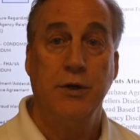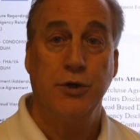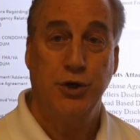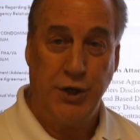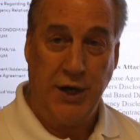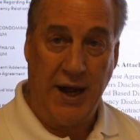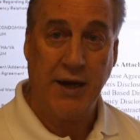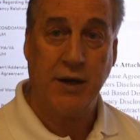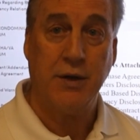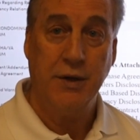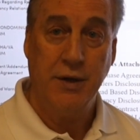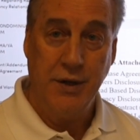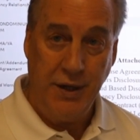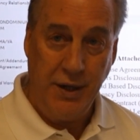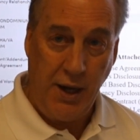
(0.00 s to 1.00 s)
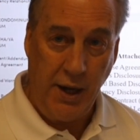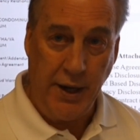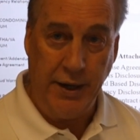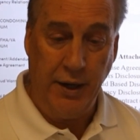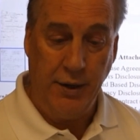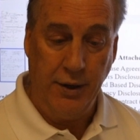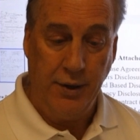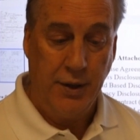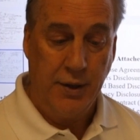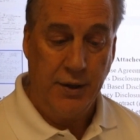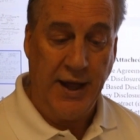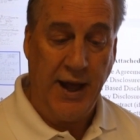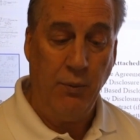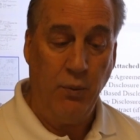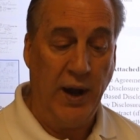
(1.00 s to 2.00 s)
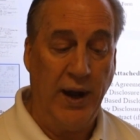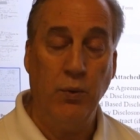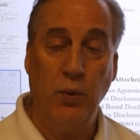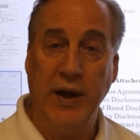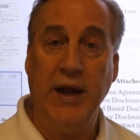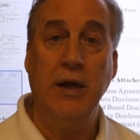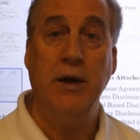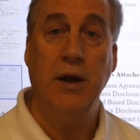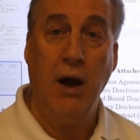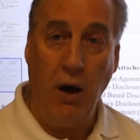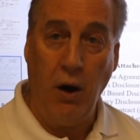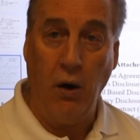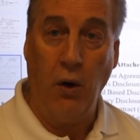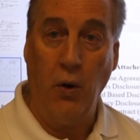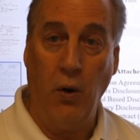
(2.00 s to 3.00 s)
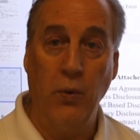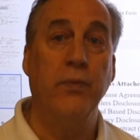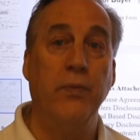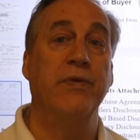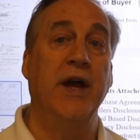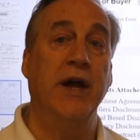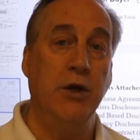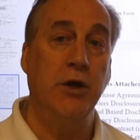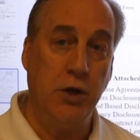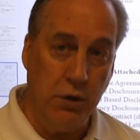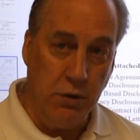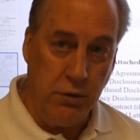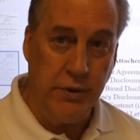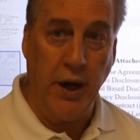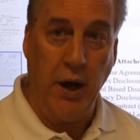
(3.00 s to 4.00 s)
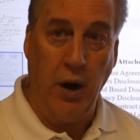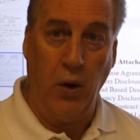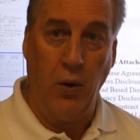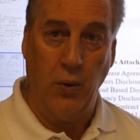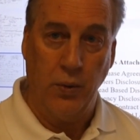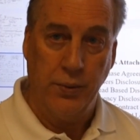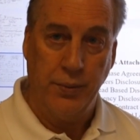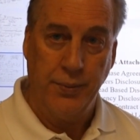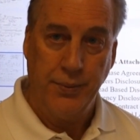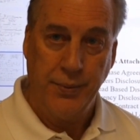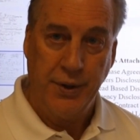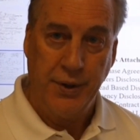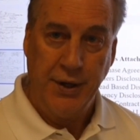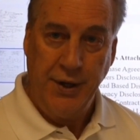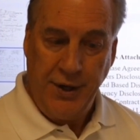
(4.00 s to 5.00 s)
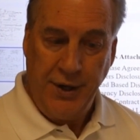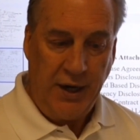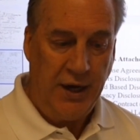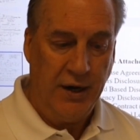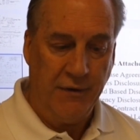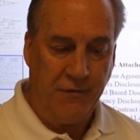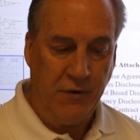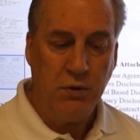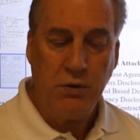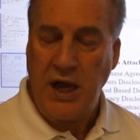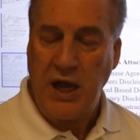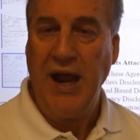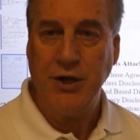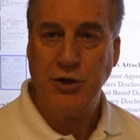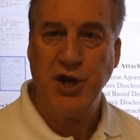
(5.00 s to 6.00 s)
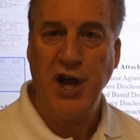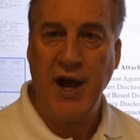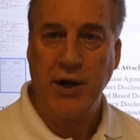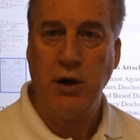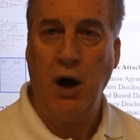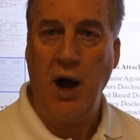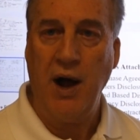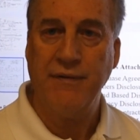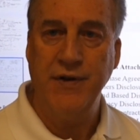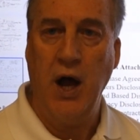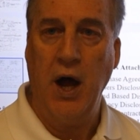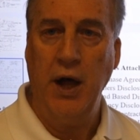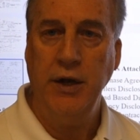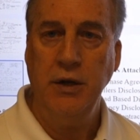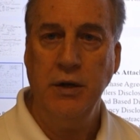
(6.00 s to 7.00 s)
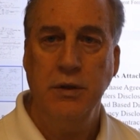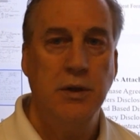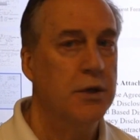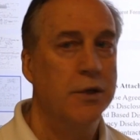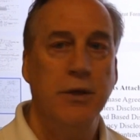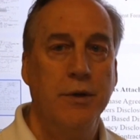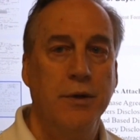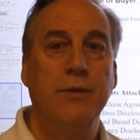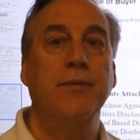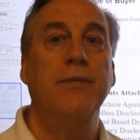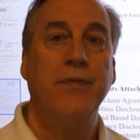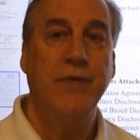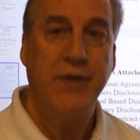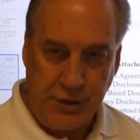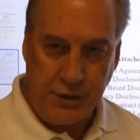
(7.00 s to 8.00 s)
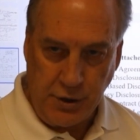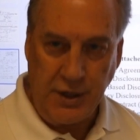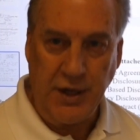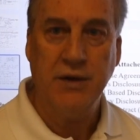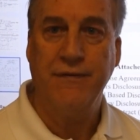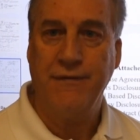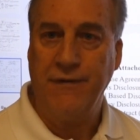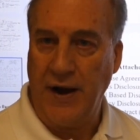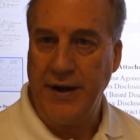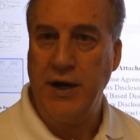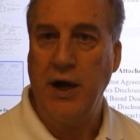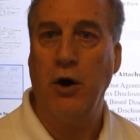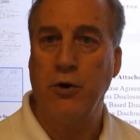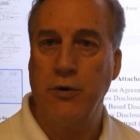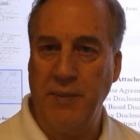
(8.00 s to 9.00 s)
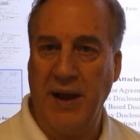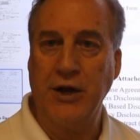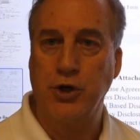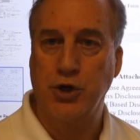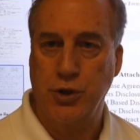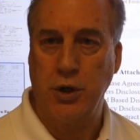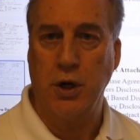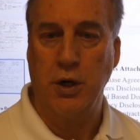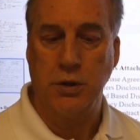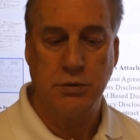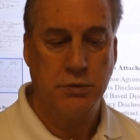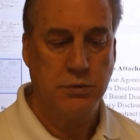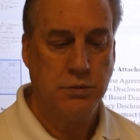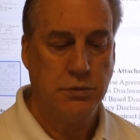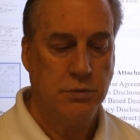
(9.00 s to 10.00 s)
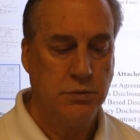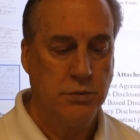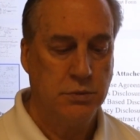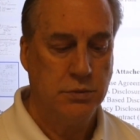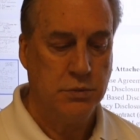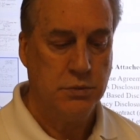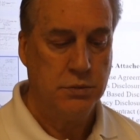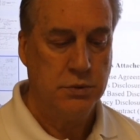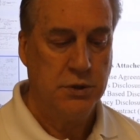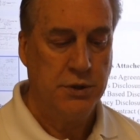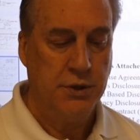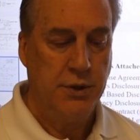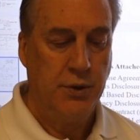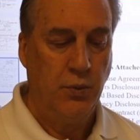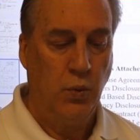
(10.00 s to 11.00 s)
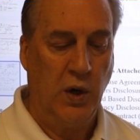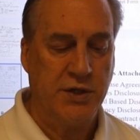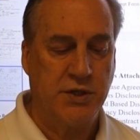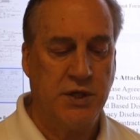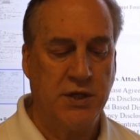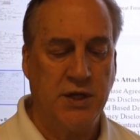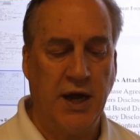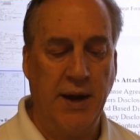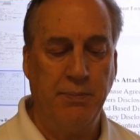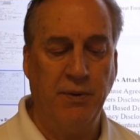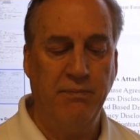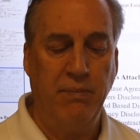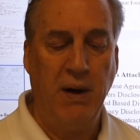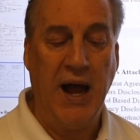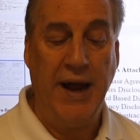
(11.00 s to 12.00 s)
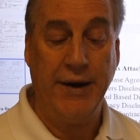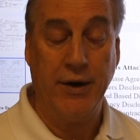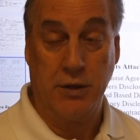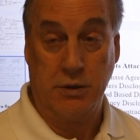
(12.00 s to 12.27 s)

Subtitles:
Check none. That way we know that you know. And if you can't check off none, then you need to find out or make sure. What's the type of buyer?